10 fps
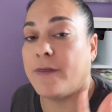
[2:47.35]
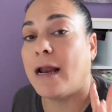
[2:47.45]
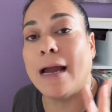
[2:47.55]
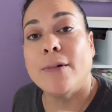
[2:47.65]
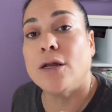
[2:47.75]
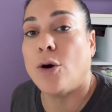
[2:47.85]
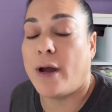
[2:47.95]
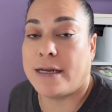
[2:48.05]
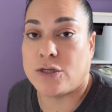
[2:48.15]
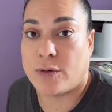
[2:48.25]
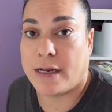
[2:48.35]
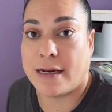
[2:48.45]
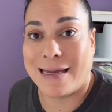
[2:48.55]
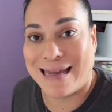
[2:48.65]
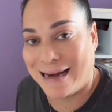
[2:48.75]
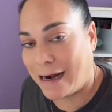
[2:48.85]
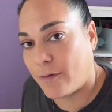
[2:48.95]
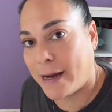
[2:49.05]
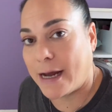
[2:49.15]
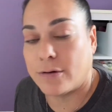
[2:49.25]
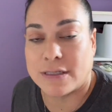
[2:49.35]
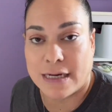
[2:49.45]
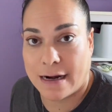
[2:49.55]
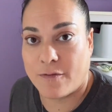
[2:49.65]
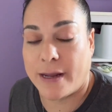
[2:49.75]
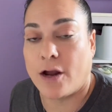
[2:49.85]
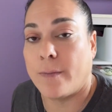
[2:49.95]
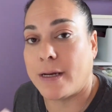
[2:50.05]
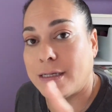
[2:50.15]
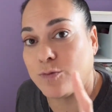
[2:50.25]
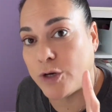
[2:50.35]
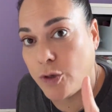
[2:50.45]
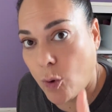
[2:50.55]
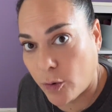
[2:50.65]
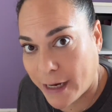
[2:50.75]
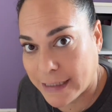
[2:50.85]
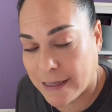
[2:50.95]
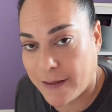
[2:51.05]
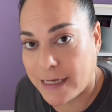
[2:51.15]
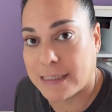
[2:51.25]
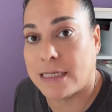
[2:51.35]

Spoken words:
then I'm going to go ahead and donate it and get it out of my house, get it out of my hair, because when you hold on to things,